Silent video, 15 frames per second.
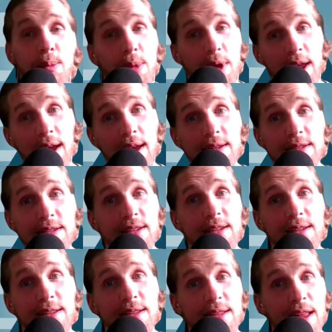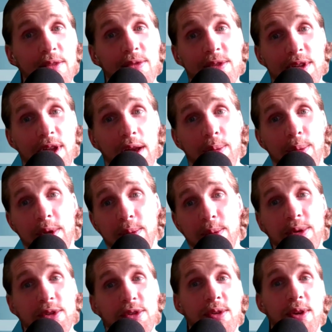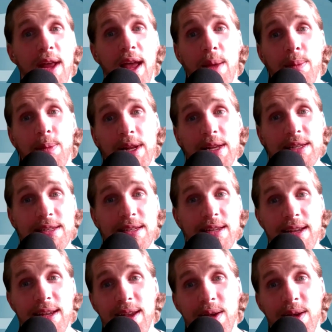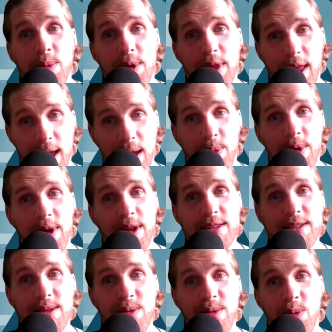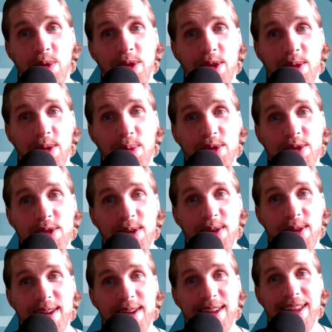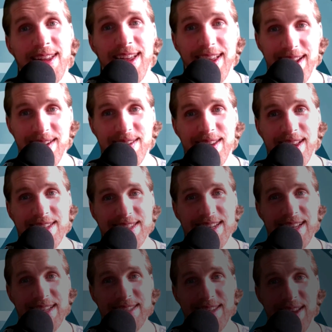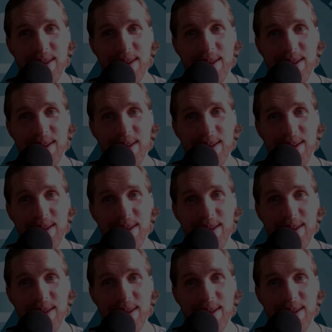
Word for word: because life is not about the pursuit of happiness, but the happiness within the pursuit. And I'll catch you next